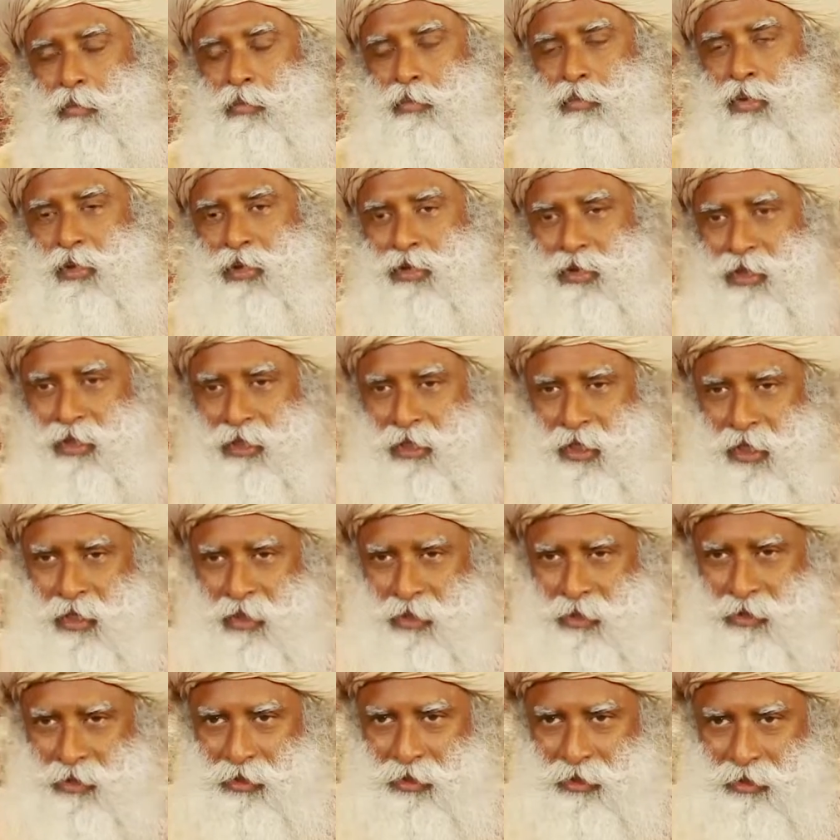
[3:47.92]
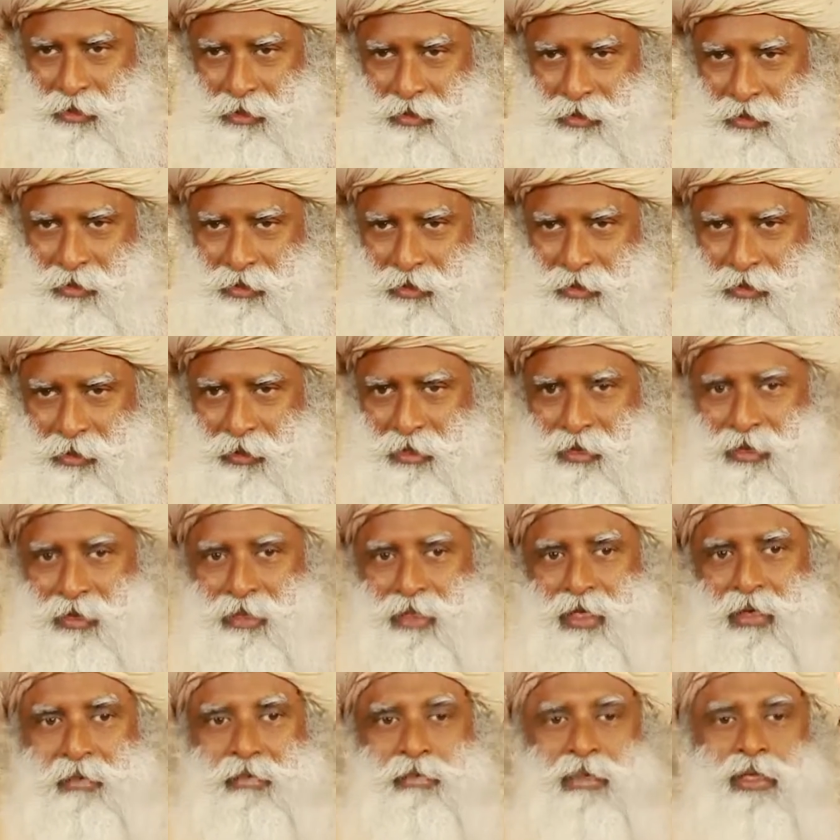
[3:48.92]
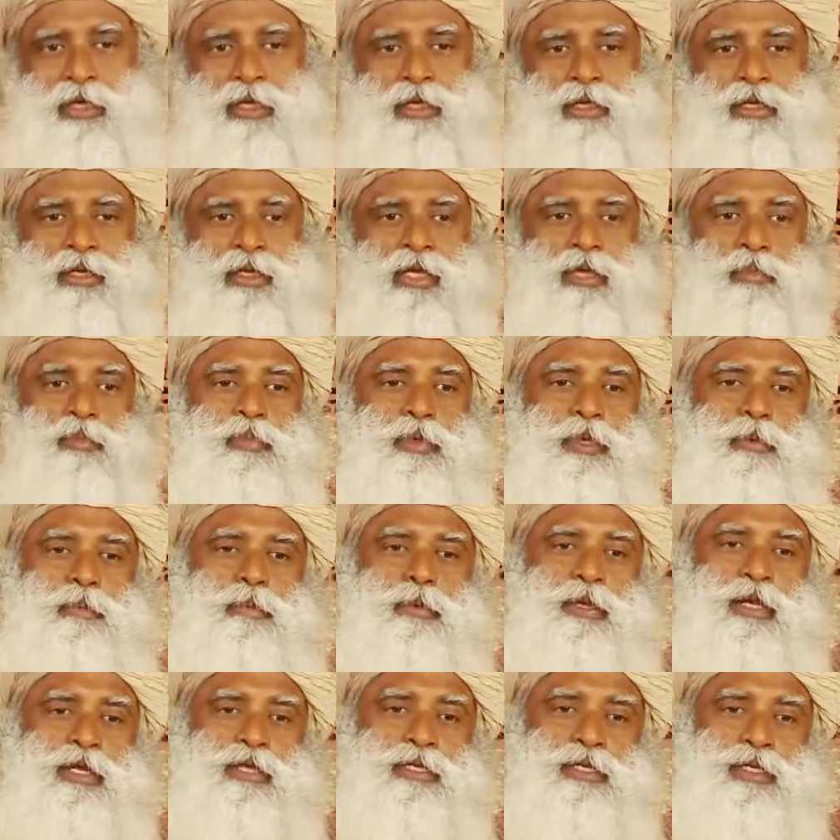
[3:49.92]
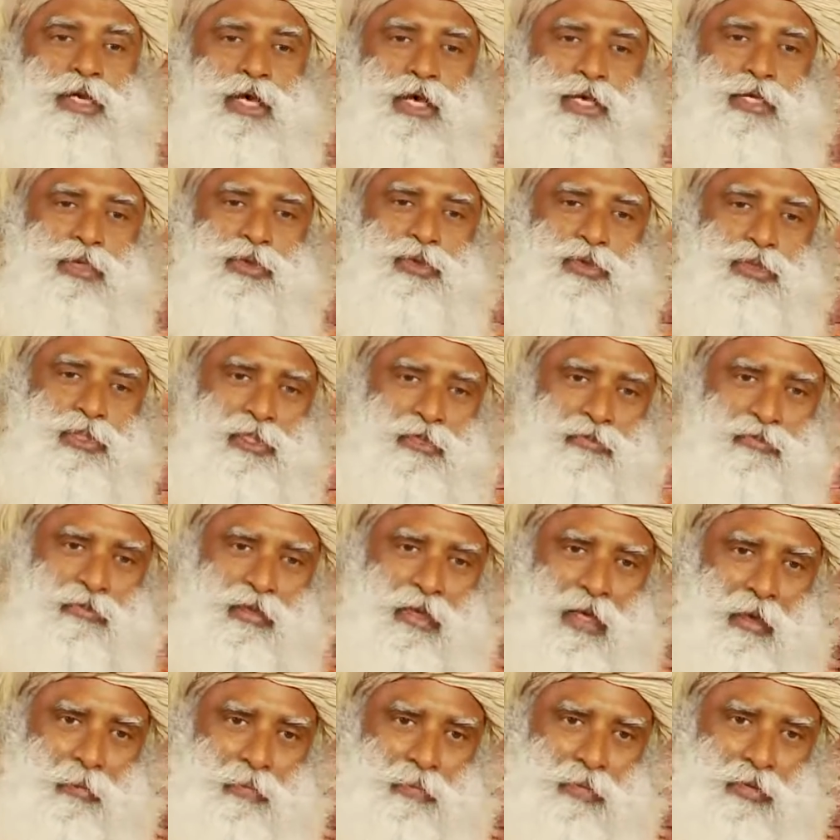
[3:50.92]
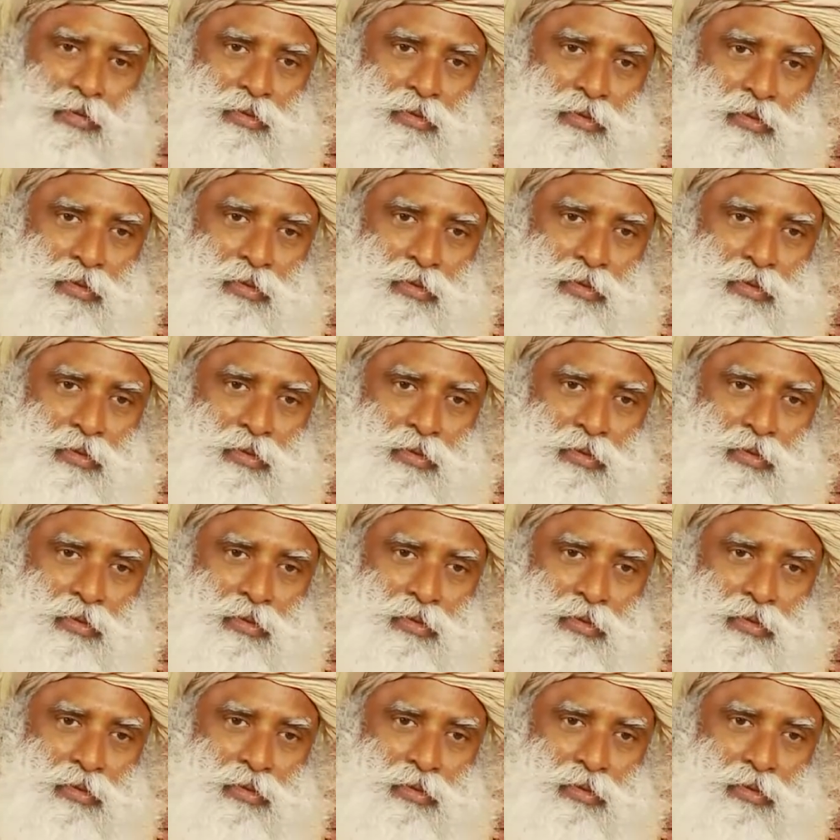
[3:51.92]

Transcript: Personality is something that people are trying to develop